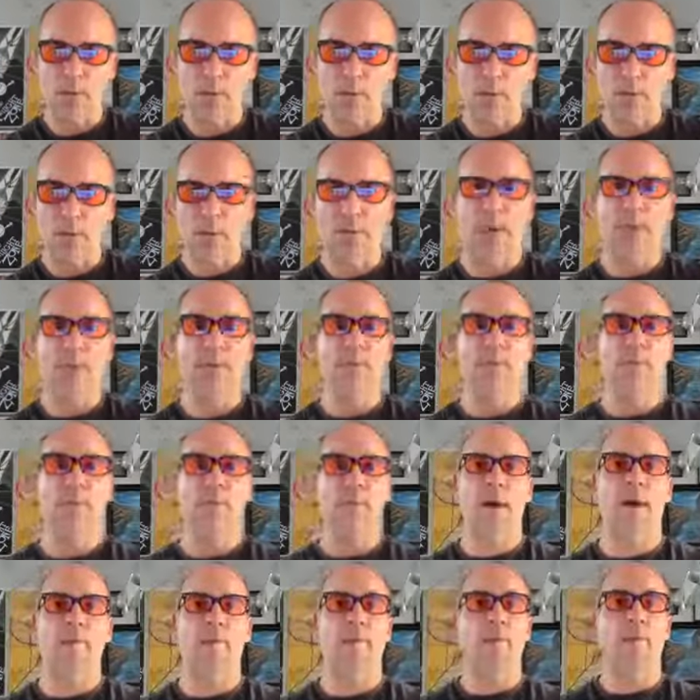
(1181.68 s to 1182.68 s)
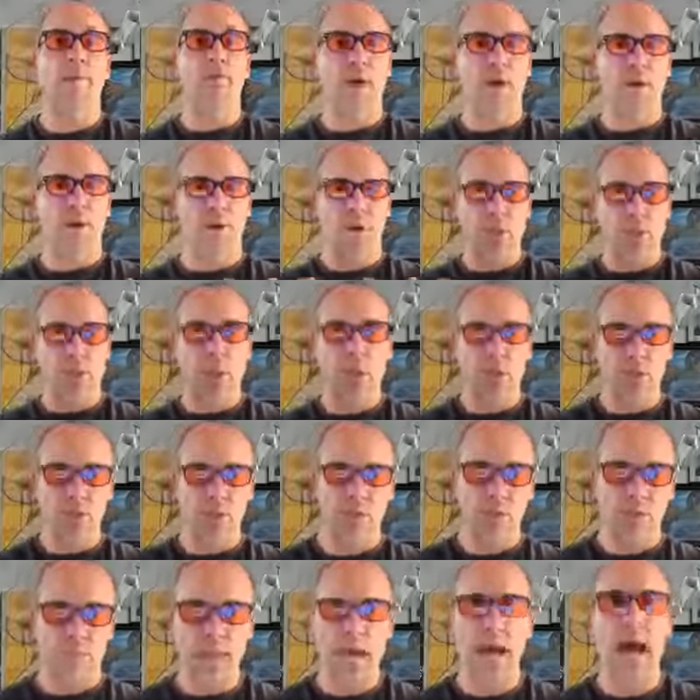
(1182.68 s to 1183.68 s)
And made me think about the thunderbolts
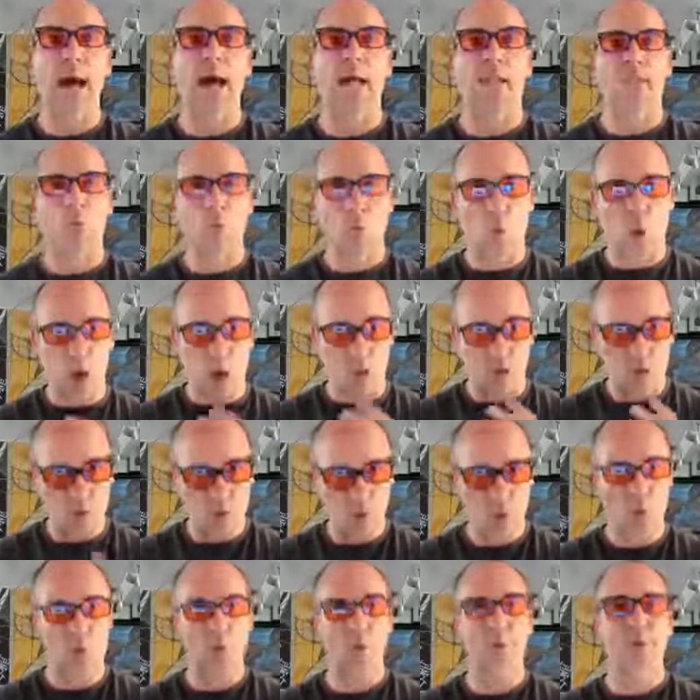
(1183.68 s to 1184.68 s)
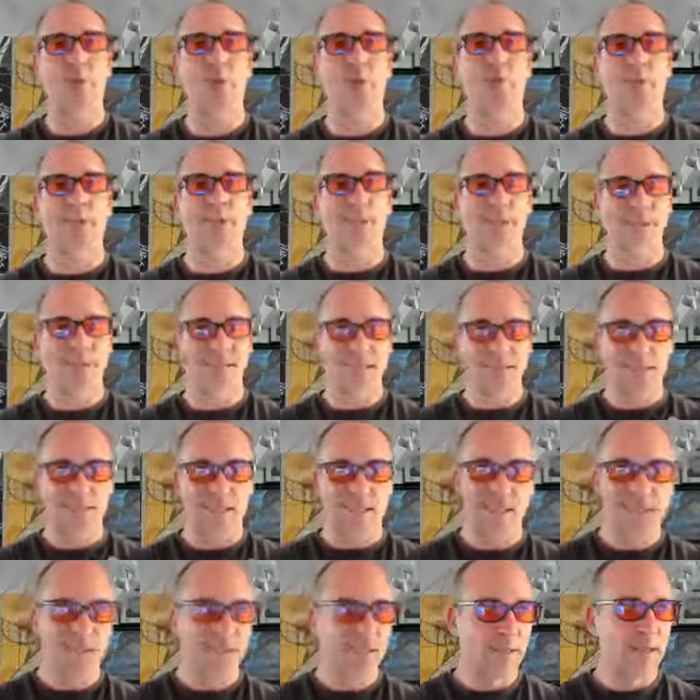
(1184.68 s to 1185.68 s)
of the gods, Wal Thornhill and his
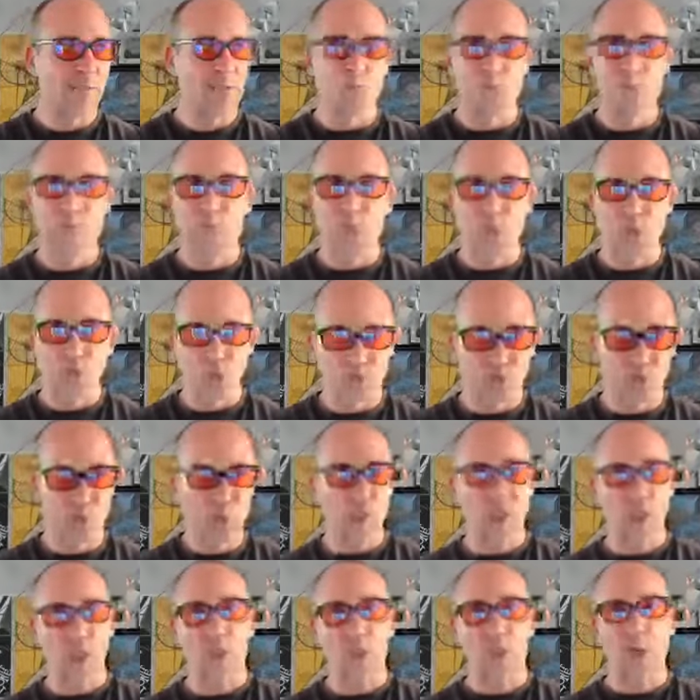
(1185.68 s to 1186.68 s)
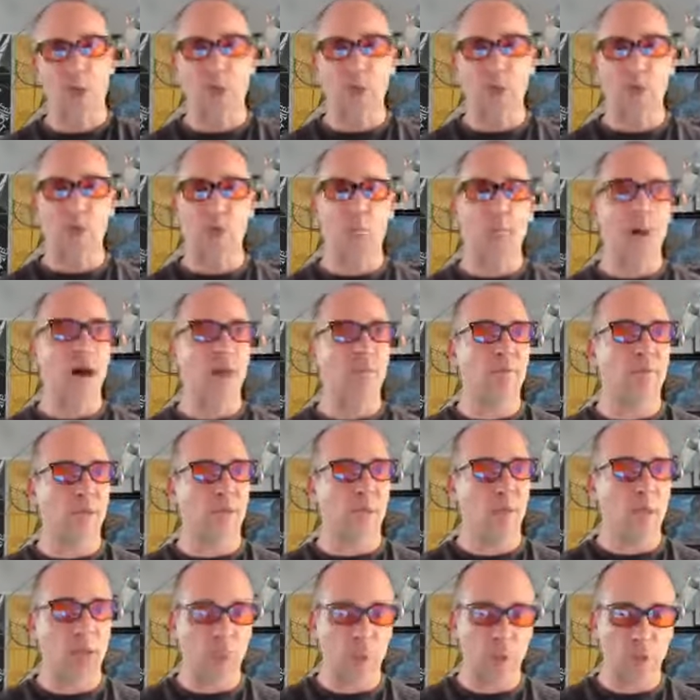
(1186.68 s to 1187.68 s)
beautiful description about the
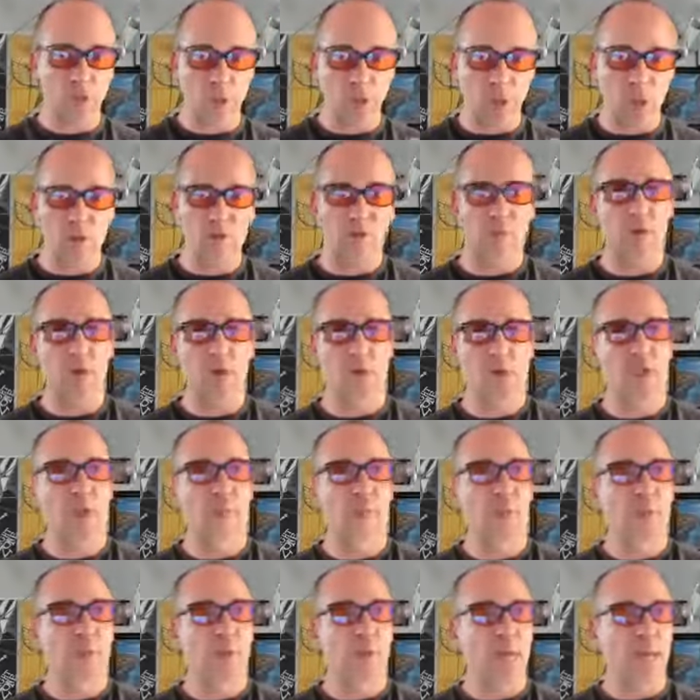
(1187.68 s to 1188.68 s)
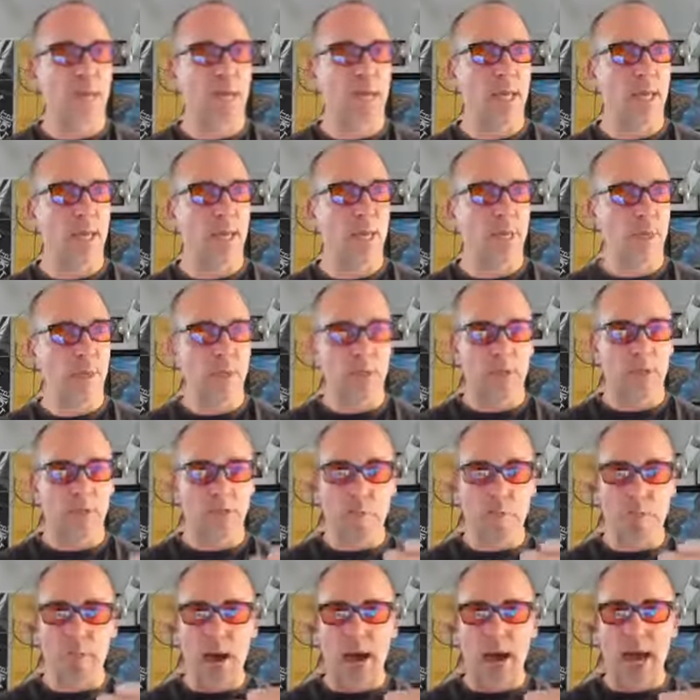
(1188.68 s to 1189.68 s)
electric universe. And if you
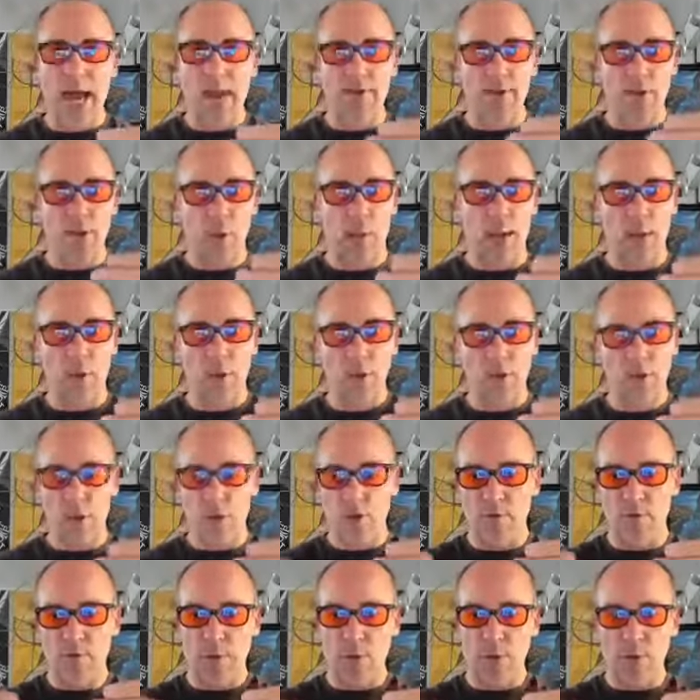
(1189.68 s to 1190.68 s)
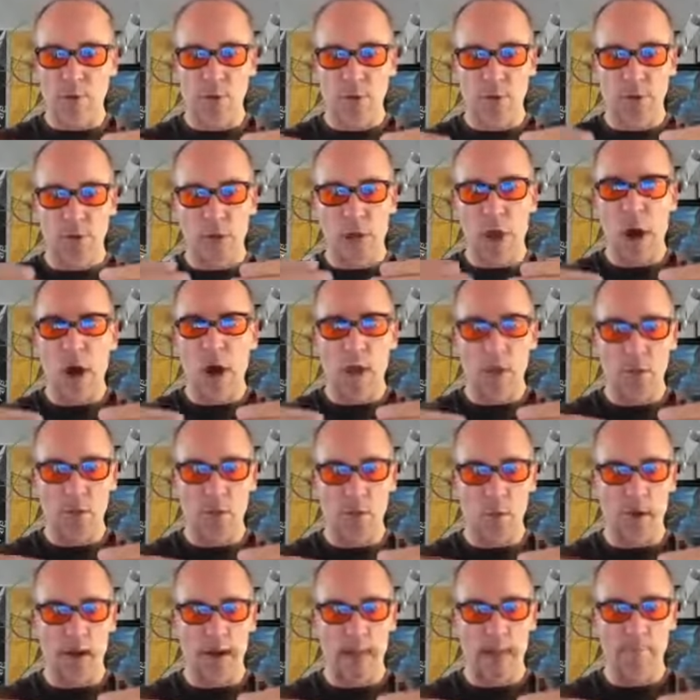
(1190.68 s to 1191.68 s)
combine the electric universe with the
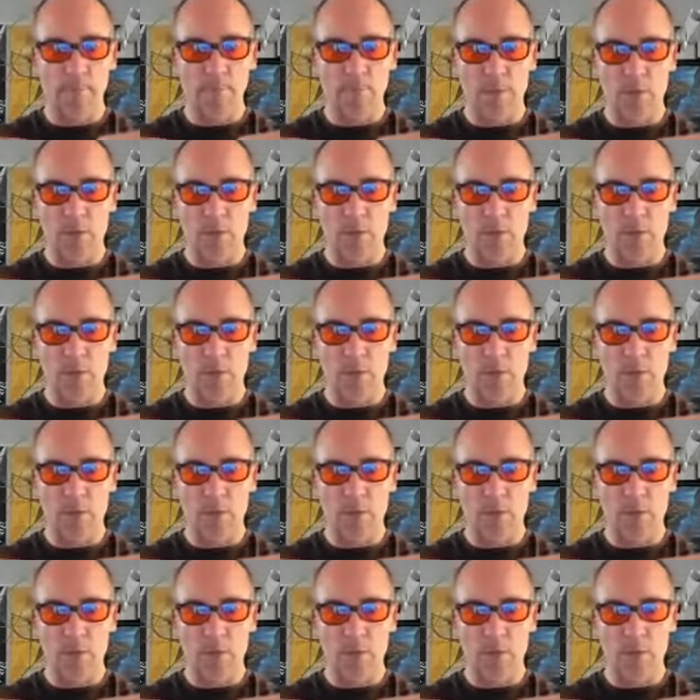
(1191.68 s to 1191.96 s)
hologram,